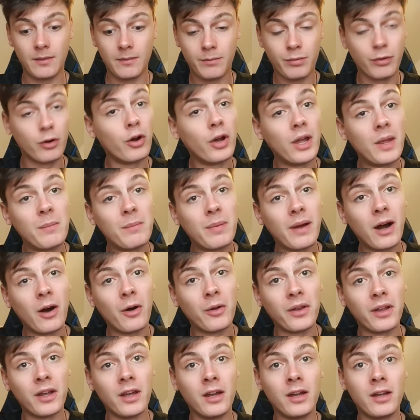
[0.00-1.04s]
protein
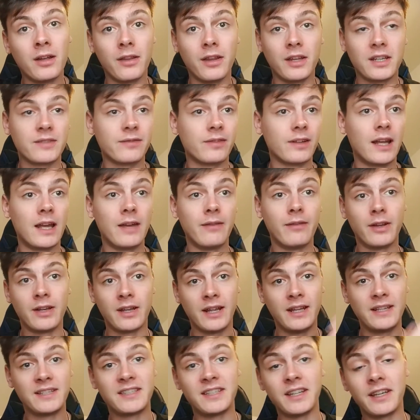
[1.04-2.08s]
powder that's flavoured
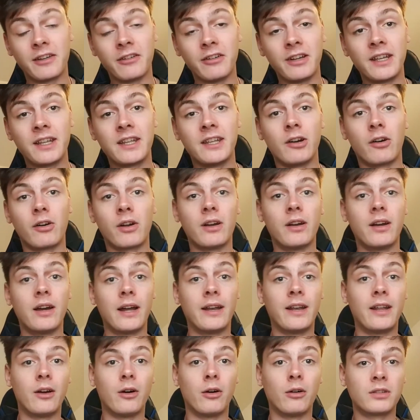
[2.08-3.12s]
into your Greek yogurt,
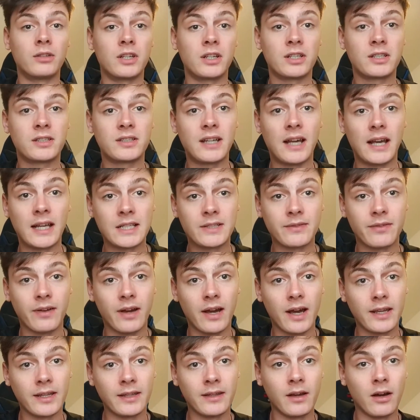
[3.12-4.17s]
and it'll just
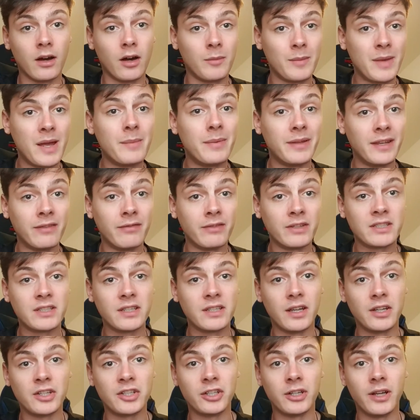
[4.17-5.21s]
satisfy or maybe even
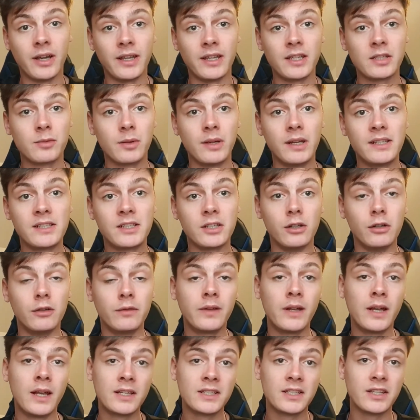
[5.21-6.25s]
satiate your sweet tooth
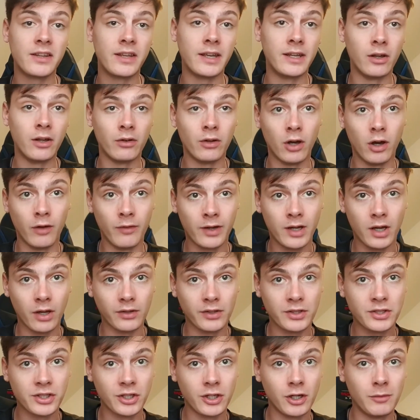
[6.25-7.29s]
so that you don't
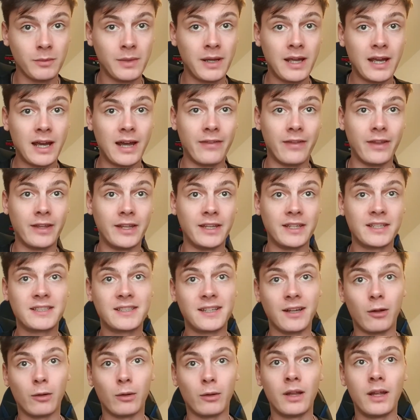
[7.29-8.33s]
overconsume and that you
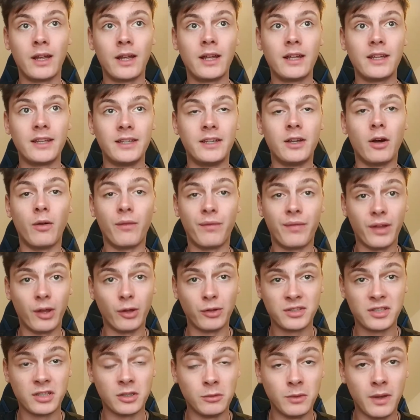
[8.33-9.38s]
don't feel
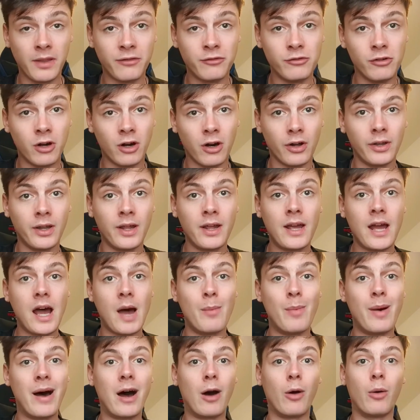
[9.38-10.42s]
too withdrawn
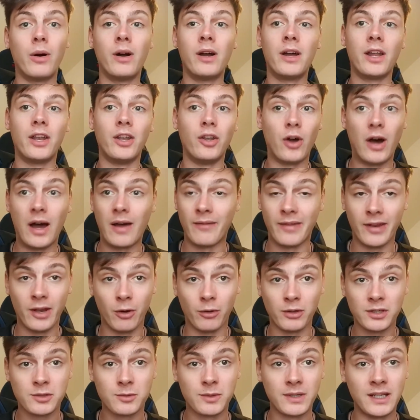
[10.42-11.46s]
about not having
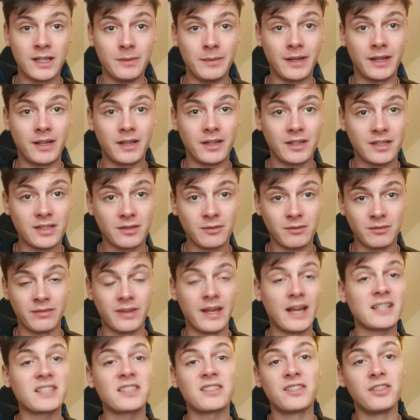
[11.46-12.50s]
alt sweet, because
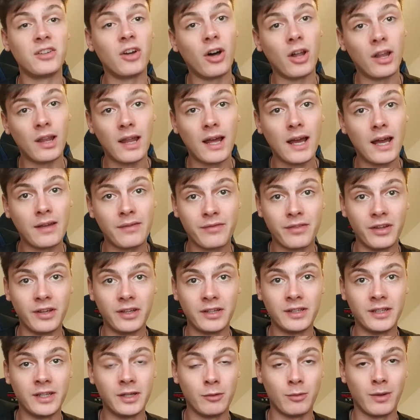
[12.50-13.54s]
that's not a life
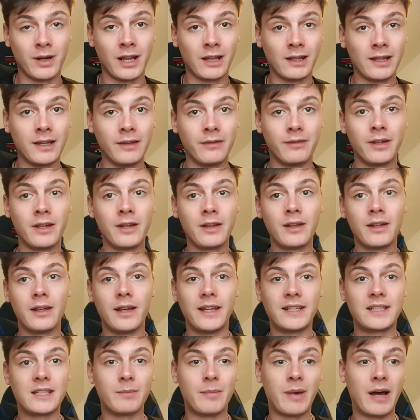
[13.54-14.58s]
that you'd want to live.
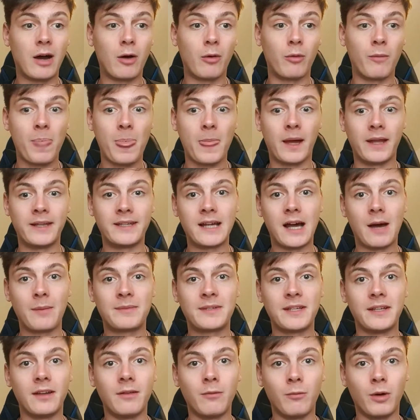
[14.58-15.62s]
It's about
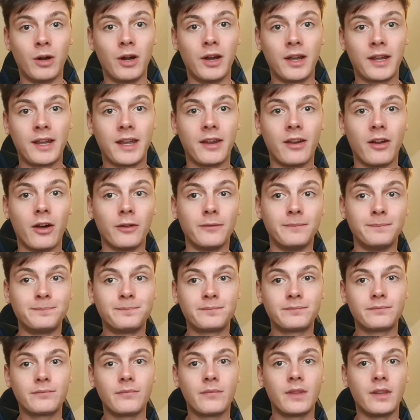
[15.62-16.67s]
adapting and working on
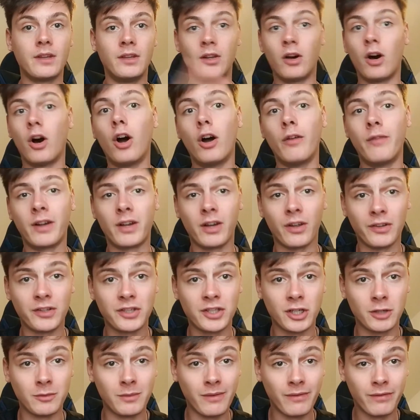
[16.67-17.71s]
not over
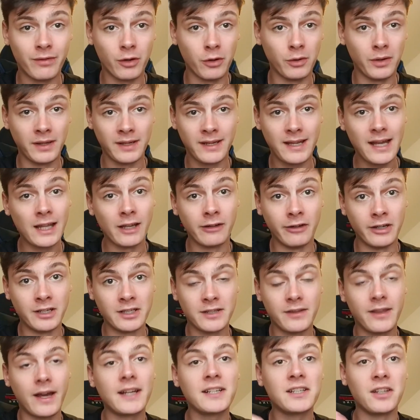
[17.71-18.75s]
consuming food and calories.
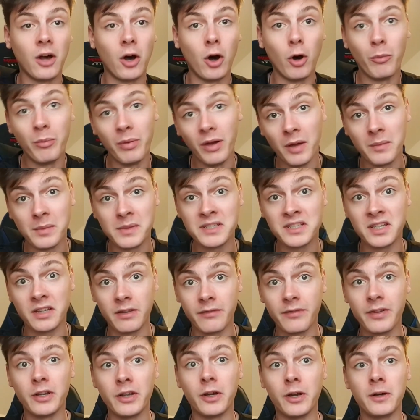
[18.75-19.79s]
That's the whole purpose of the
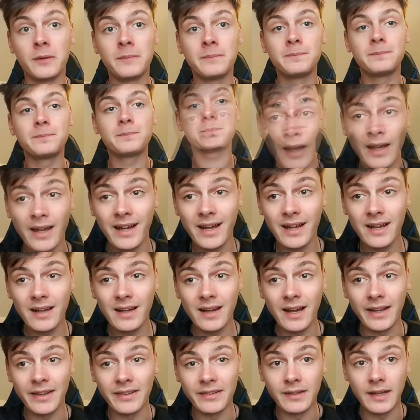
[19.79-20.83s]
video.
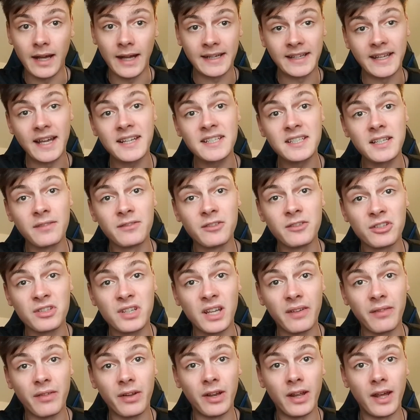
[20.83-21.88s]
I guess I've just
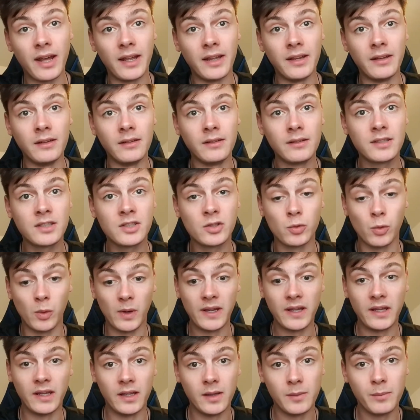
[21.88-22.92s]
given a
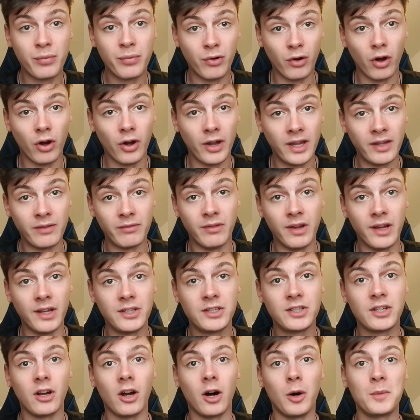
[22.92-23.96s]
sweet protein
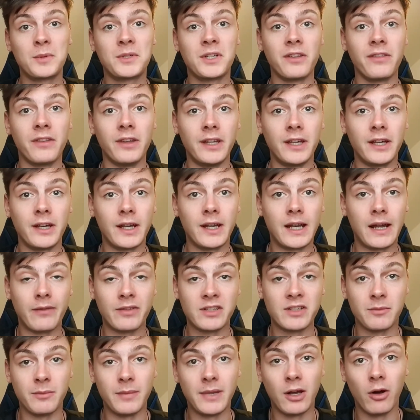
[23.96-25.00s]
rich option that you could have as
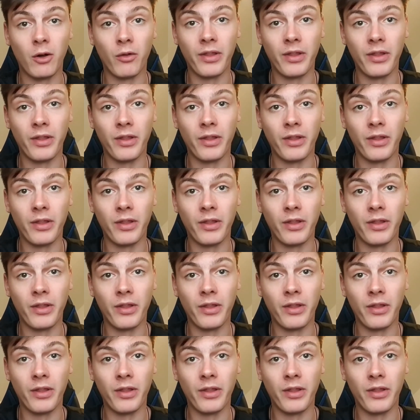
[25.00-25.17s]
a meal